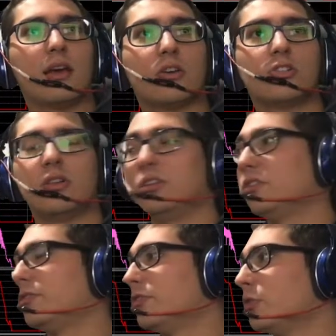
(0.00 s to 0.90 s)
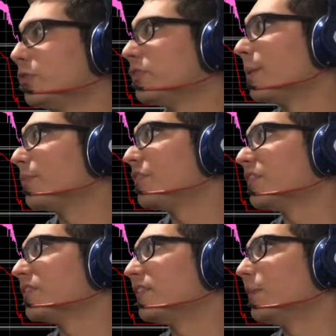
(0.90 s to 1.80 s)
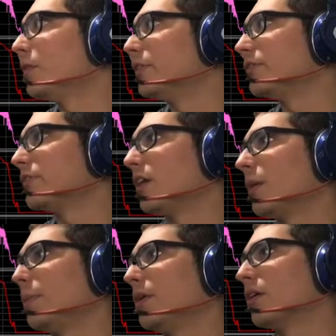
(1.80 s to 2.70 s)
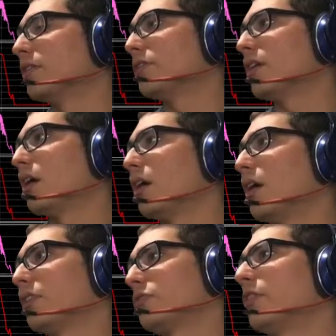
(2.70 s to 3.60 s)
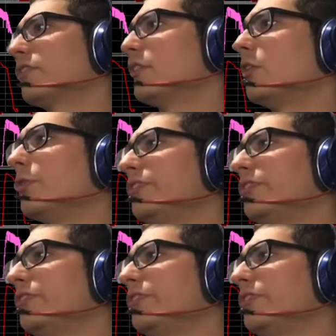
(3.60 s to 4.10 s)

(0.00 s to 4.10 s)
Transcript: actually do something similar to that, because as far as I know,